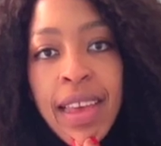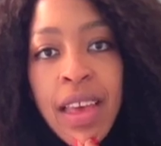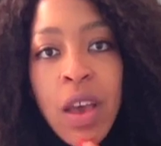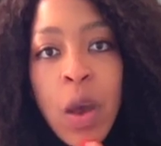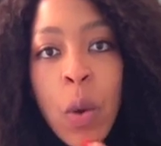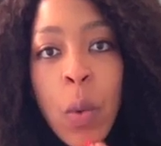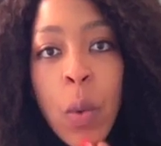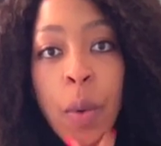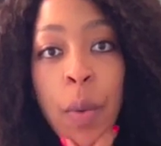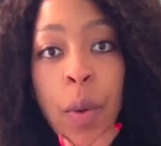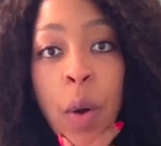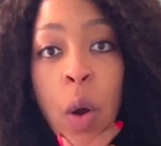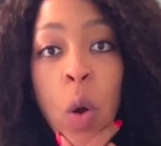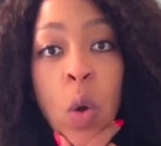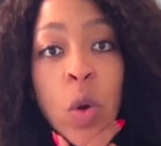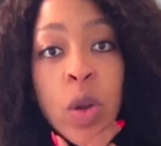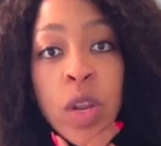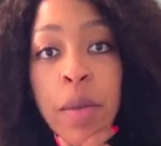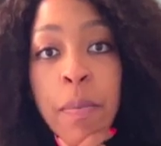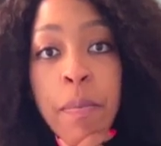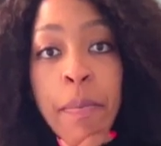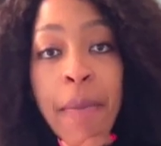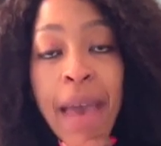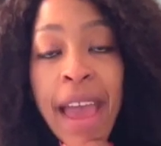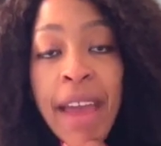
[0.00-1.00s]
We were
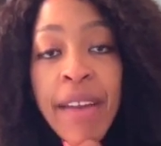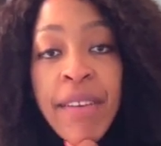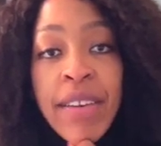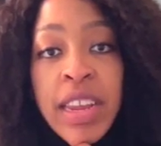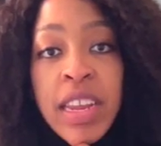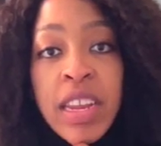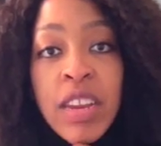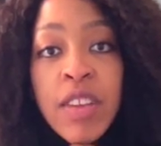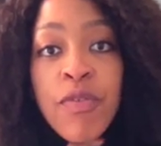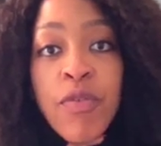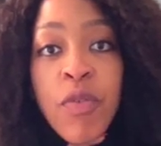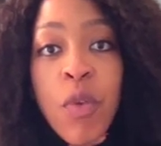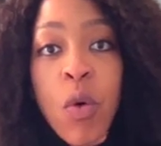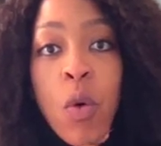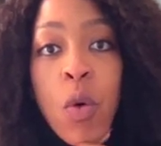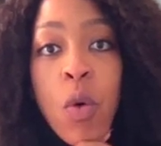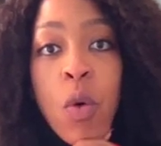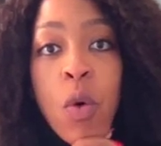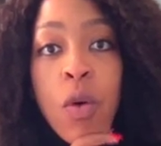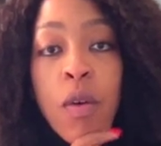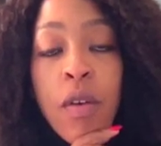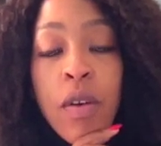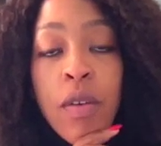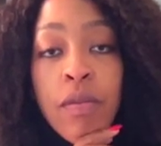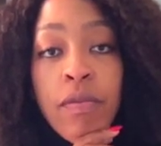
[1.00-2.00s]
only married
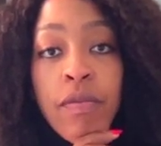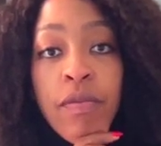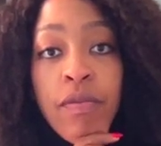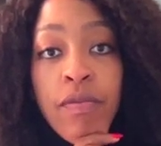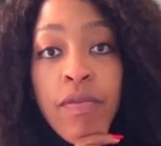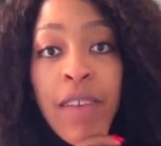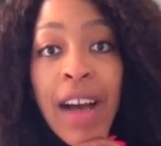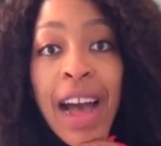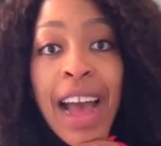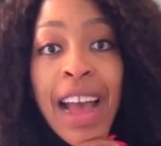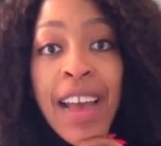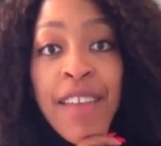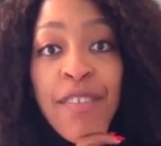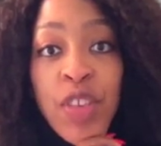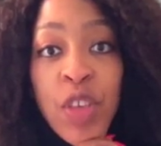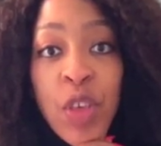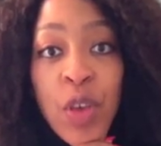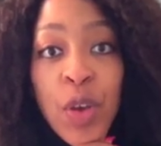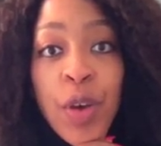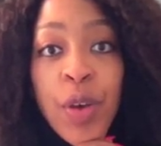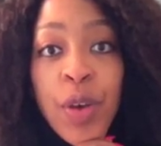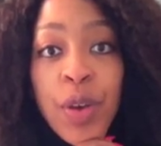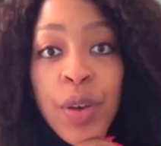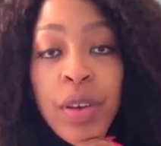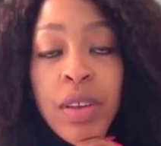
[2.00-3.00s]
for 5
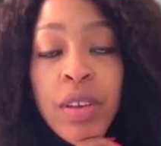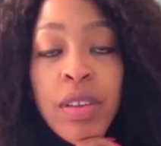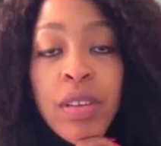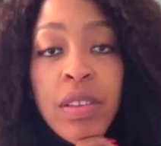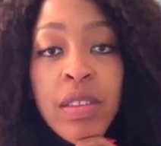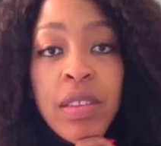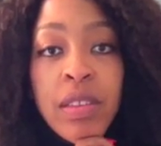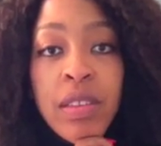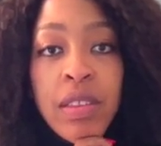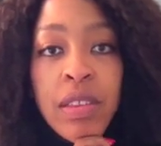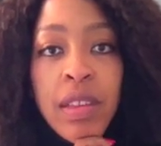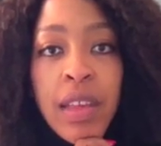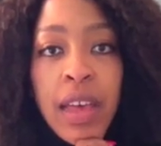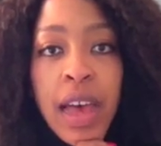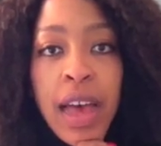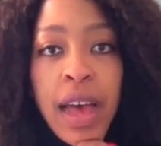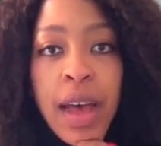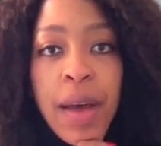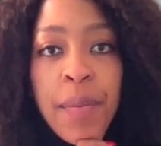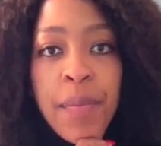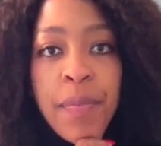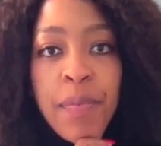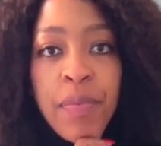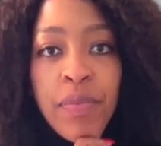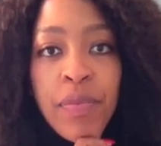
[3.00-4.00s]
years,
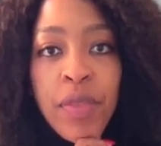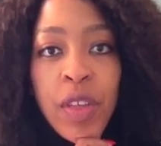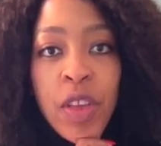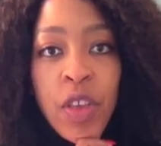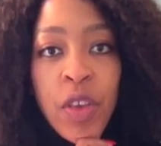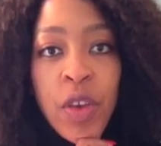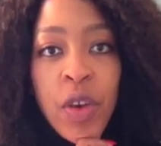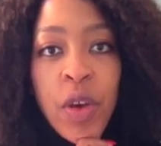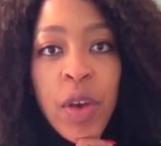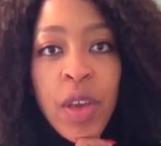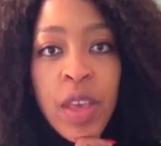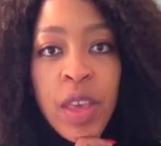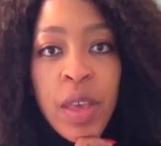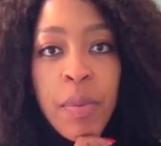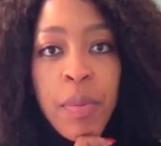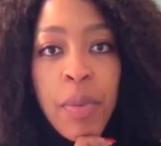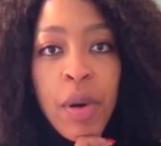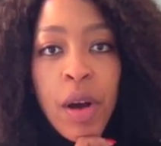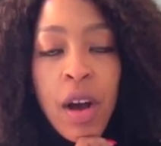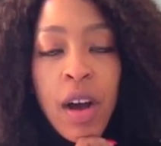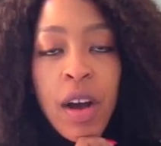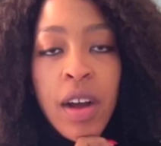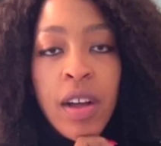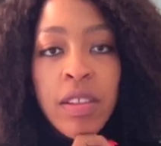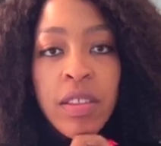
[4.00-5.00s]
the year he
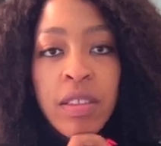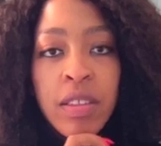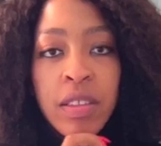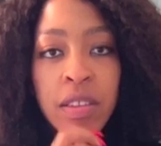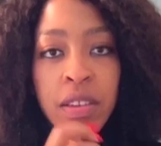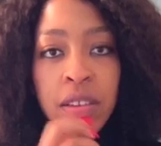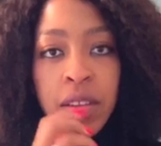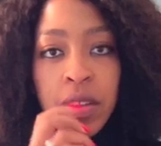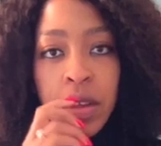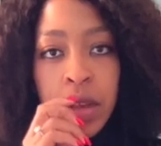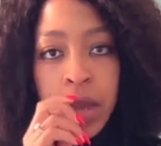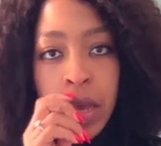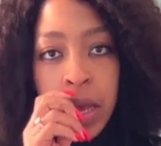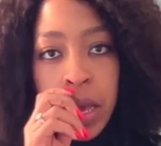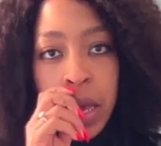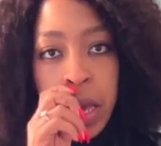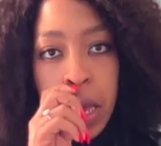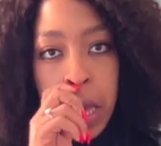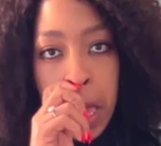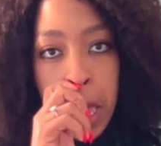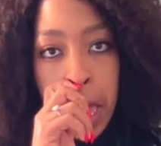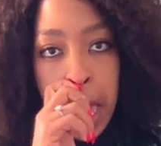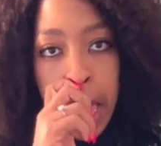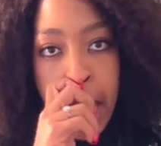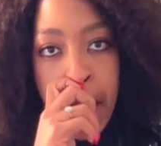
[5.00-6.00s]
passed,
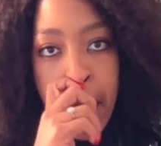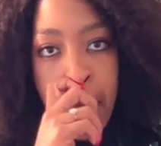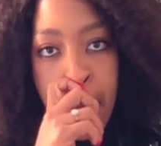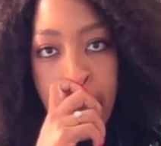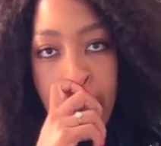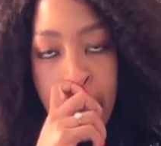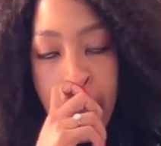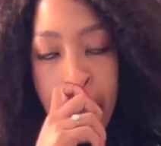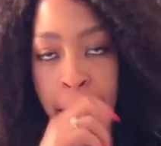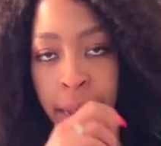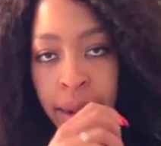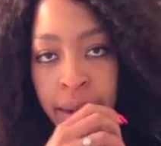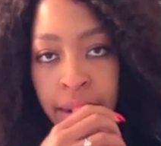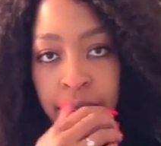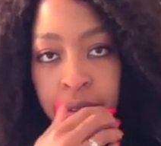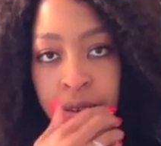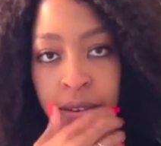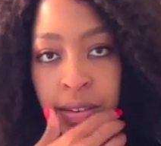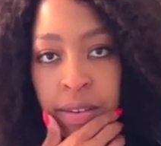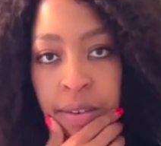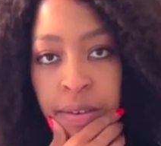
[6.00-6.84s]
and